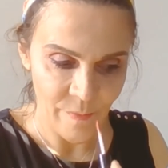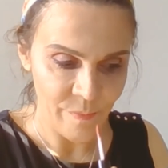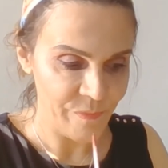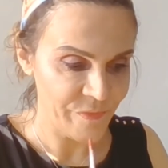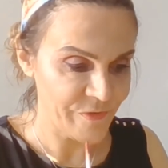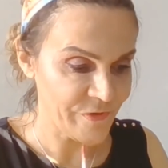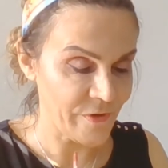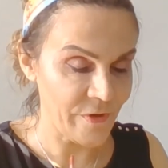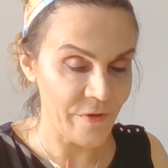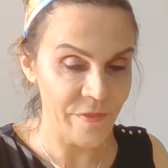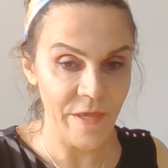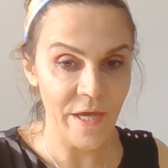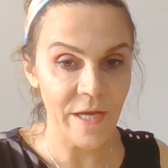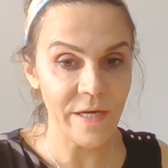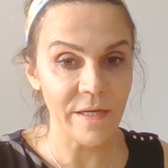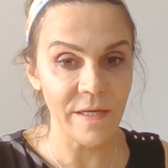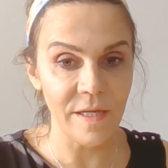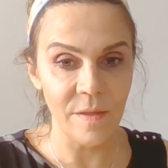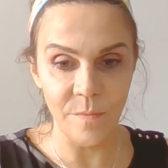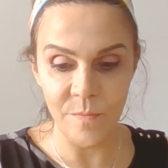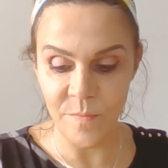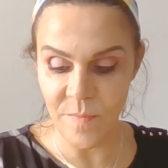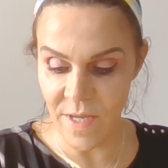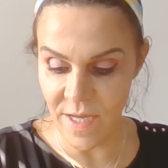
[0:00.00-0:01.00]
So that
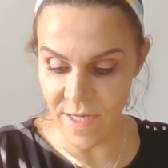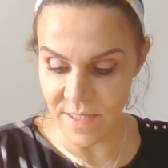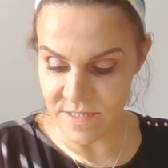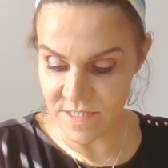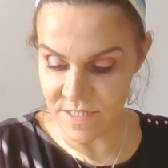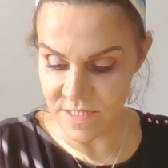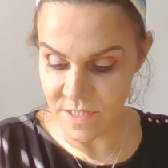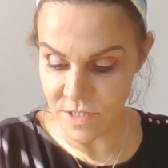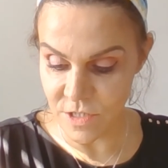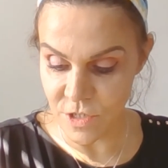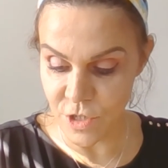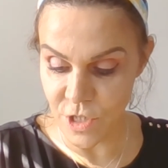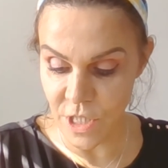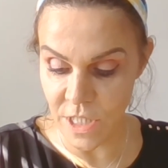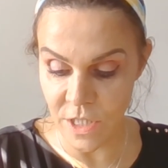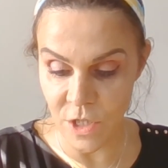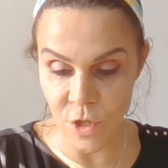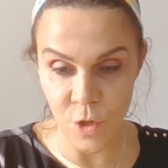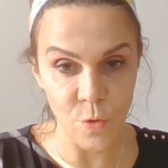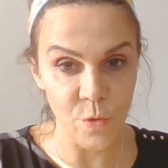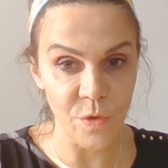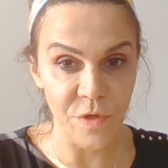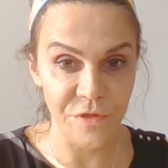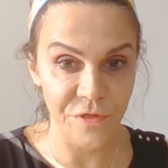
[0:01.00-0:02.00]
lip mask didn't
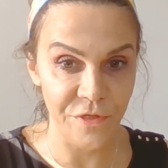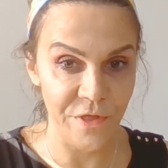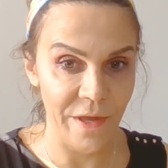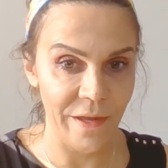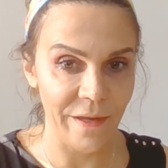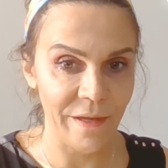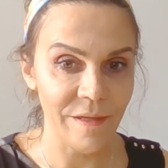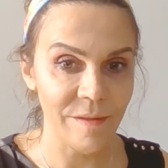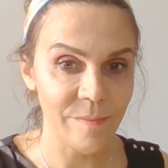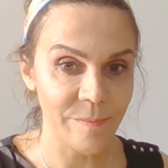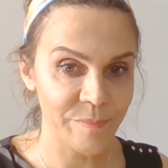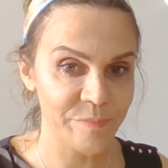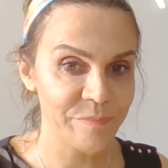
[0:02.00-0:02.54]
do a thing.